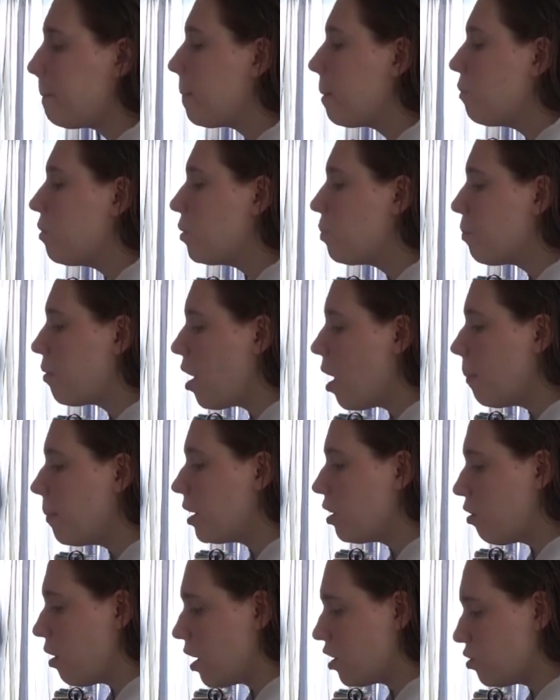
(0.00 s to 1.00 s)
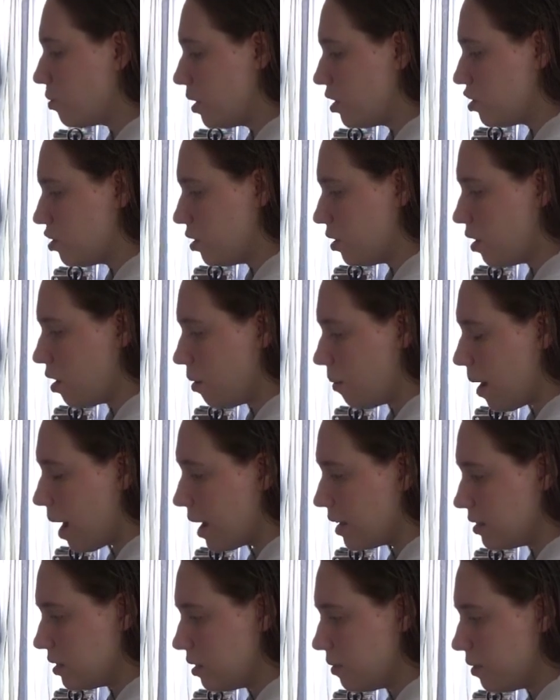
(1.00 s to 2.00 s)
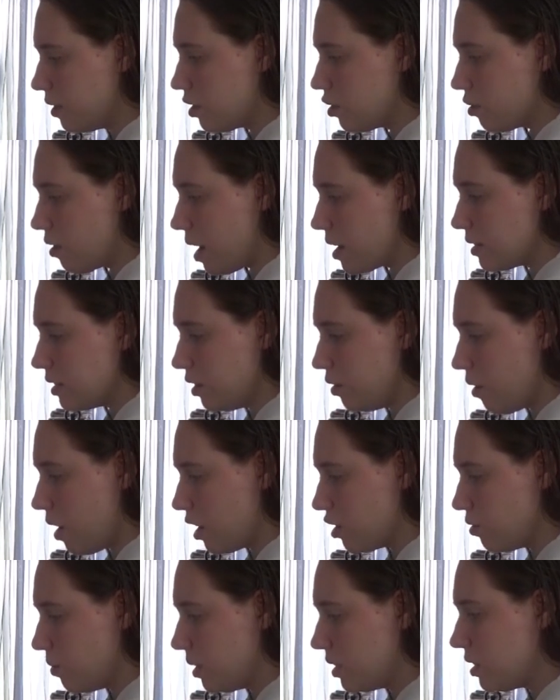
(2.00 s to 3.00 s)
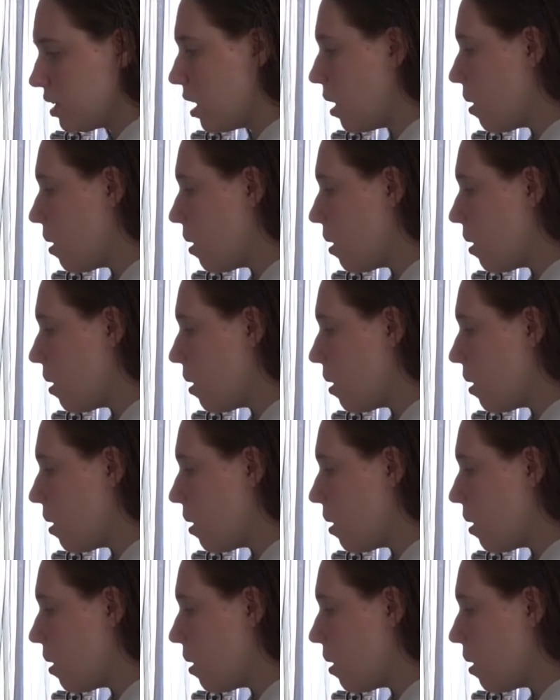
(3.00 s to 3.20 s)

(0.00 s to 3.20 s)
With prom and graduation on the horizon of the Degrassi graduates,